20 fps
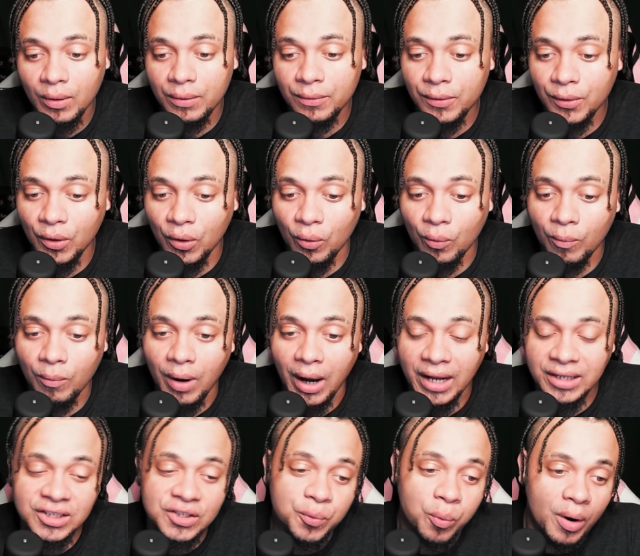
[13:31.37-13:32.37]
you know,
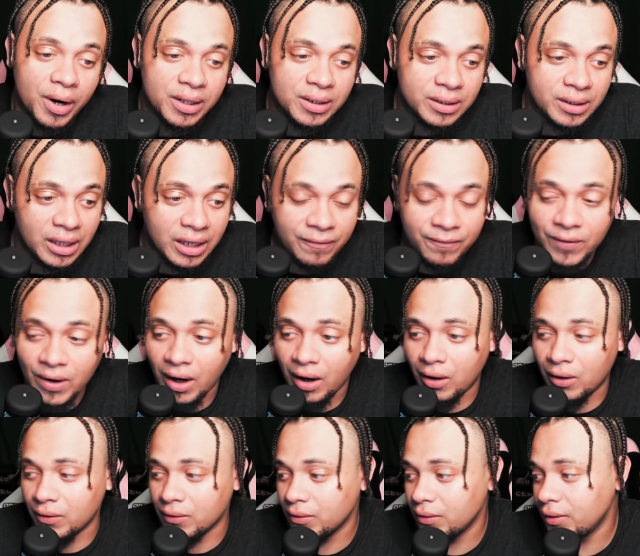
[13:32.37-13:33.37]
I just wanted to give
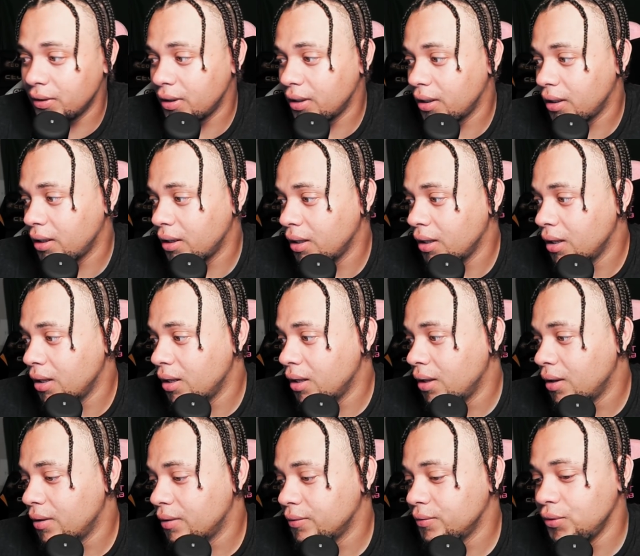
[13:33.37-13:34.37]
y'all,
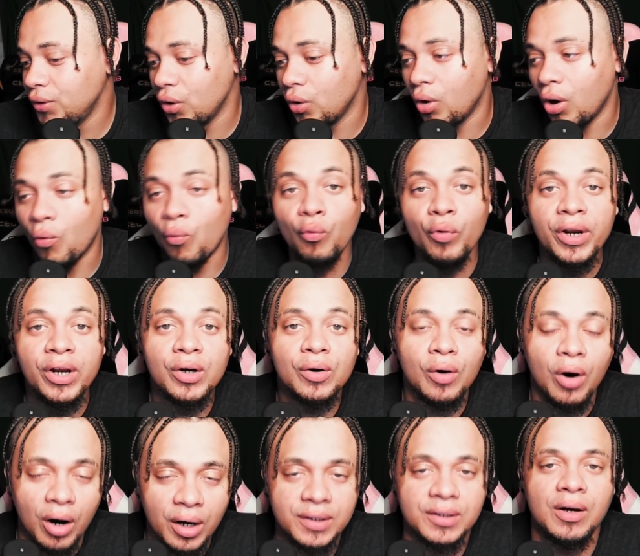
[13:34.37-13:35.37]
you know, a real
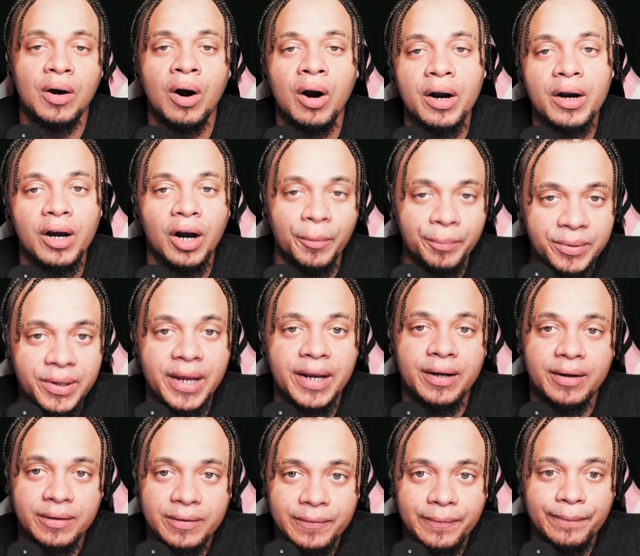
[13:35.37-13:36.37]
heart-to-heart update,
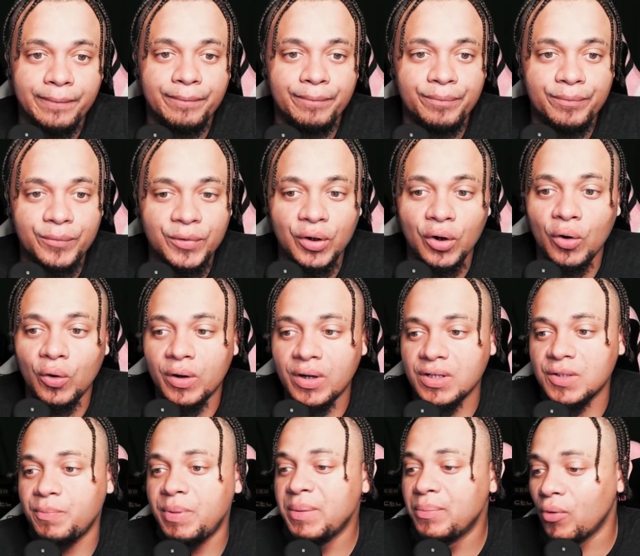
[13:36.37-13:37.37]
you know,
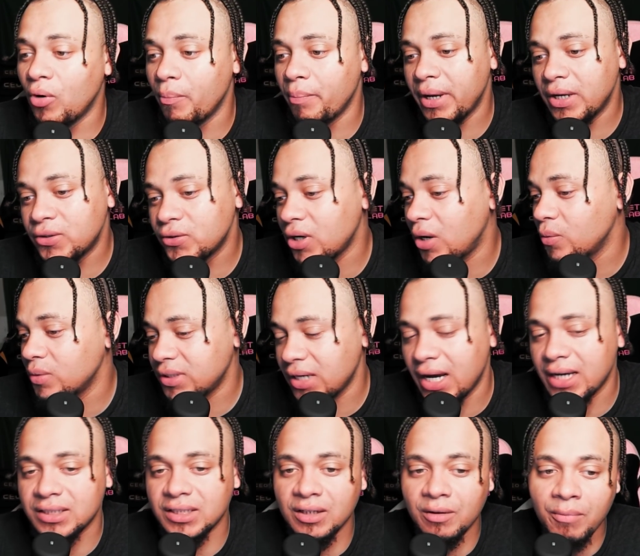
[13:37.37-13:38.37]
because people on Patreon was
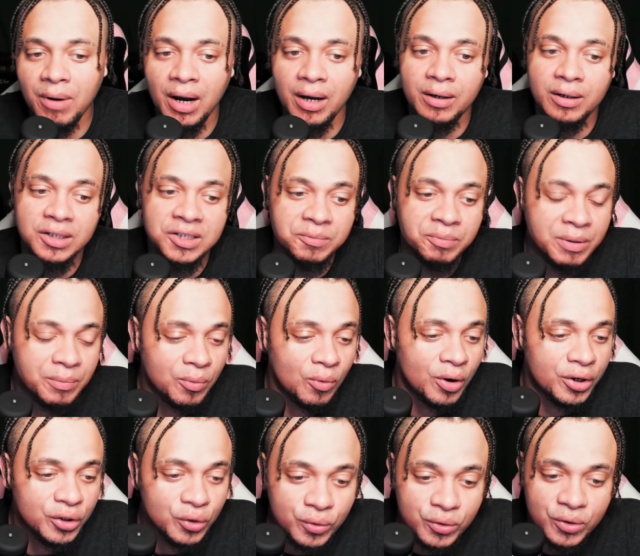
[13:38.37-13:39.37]
asking about us, people
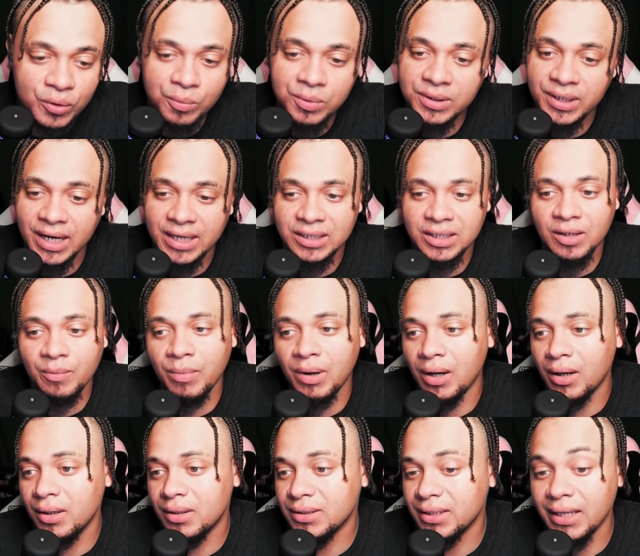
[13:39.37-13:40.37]
on YouTube was asking
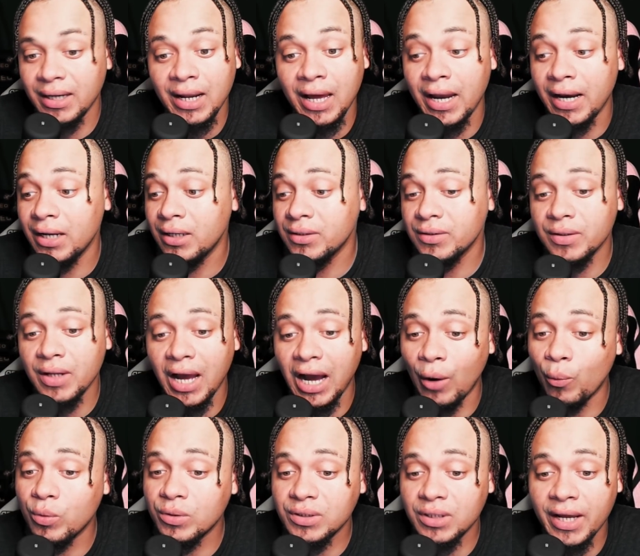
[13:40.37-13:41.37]
about us, and I
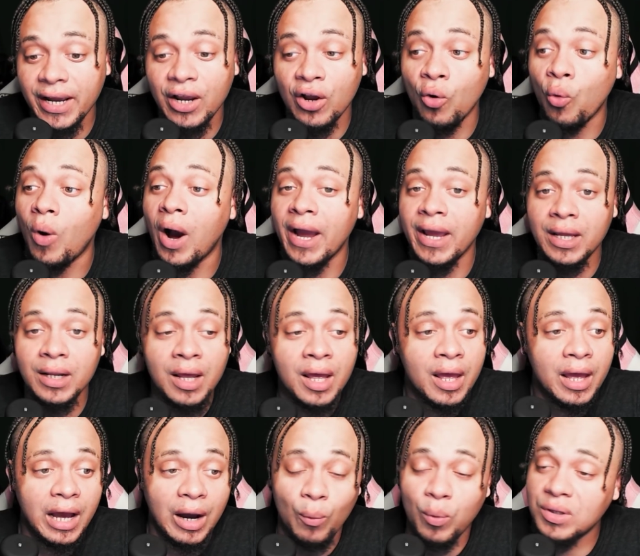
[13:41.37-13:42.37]
was like quiet.
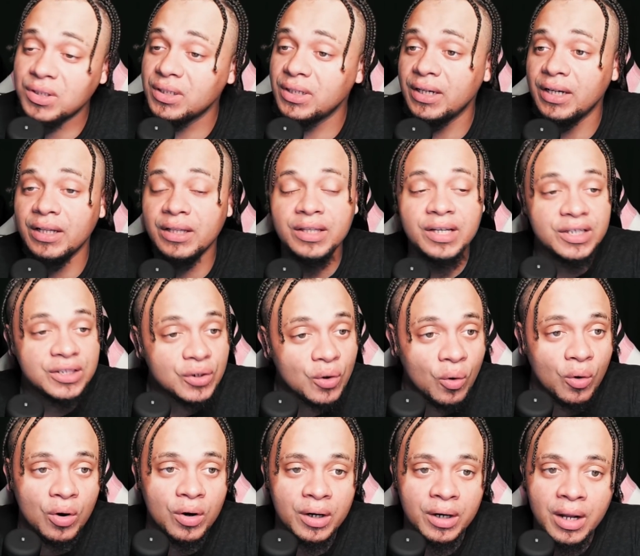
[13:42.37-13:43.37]
I wasn't in the
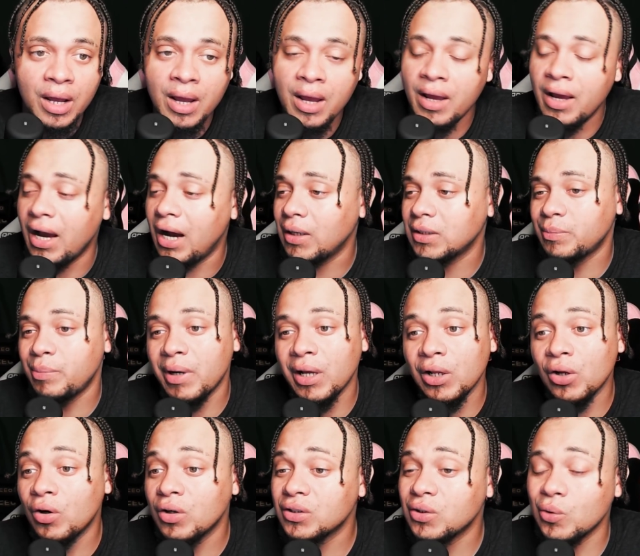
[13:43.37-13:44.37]
Discord. I was
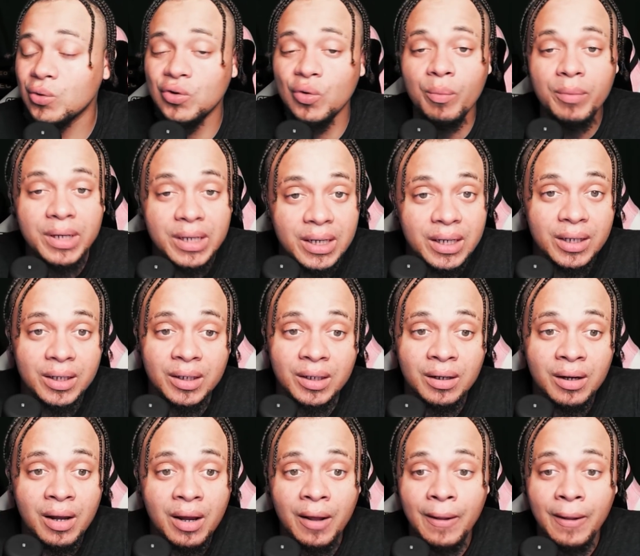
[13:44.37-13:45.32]
barely on social media.